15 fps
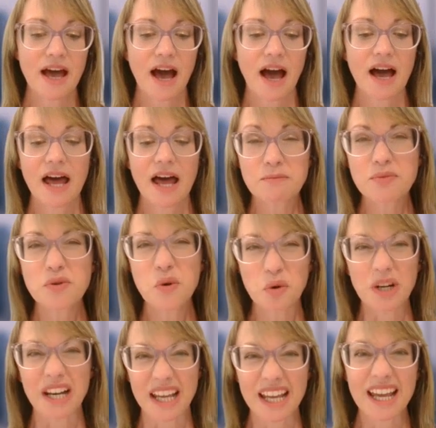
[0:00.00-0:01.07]
And
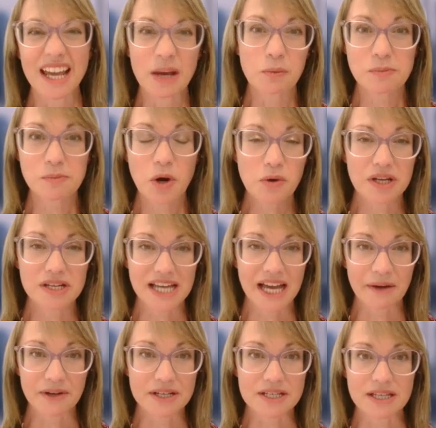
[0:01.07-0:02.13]
broadly, it was broken
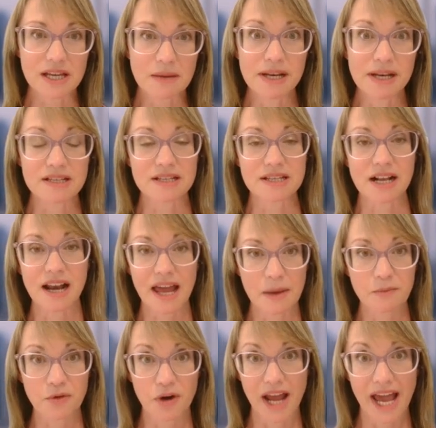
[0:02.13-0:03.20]
down into the ability to
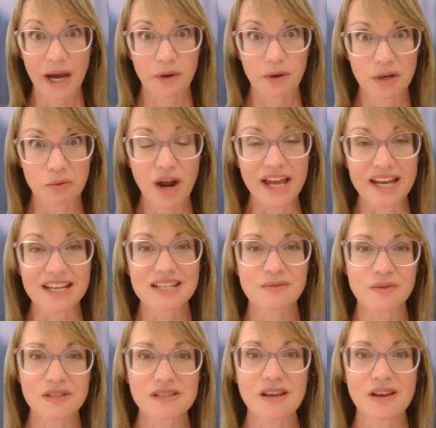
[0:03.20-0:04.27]
claim for an hourly rate
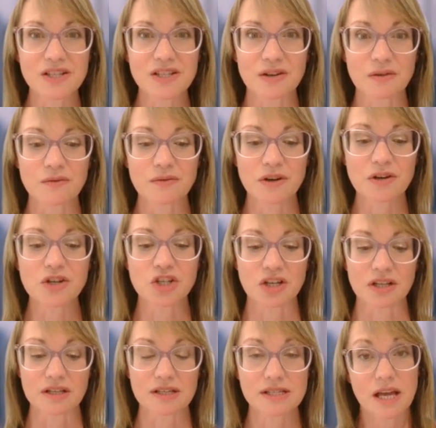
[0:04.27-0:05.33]
for certain
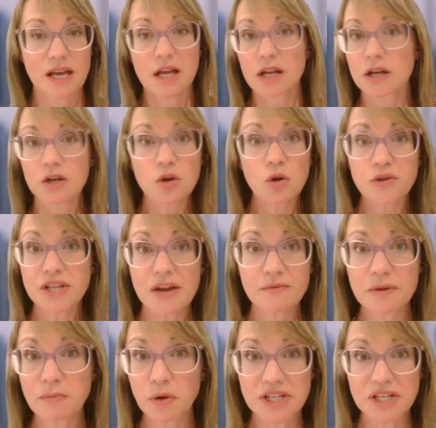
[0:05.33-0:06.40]
functions. Not
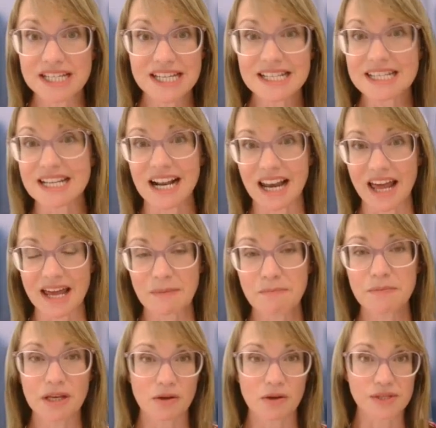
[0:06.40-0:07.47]
everybody did claim,
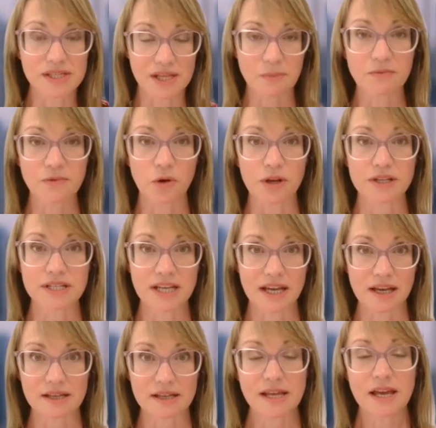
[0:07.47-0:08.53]
because some
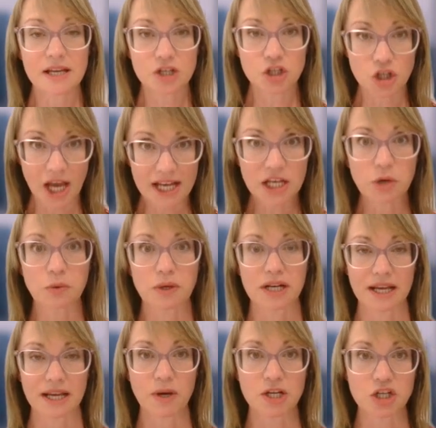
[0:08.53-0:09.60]
volunteers
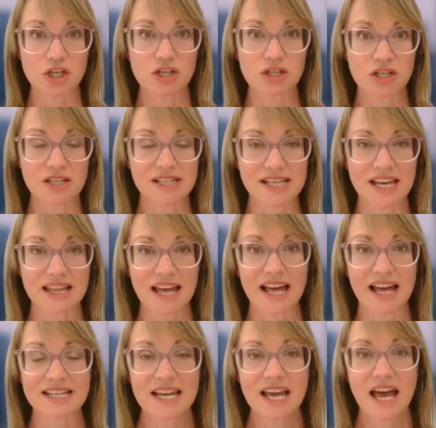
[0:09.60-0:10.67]
genuinely wished to see that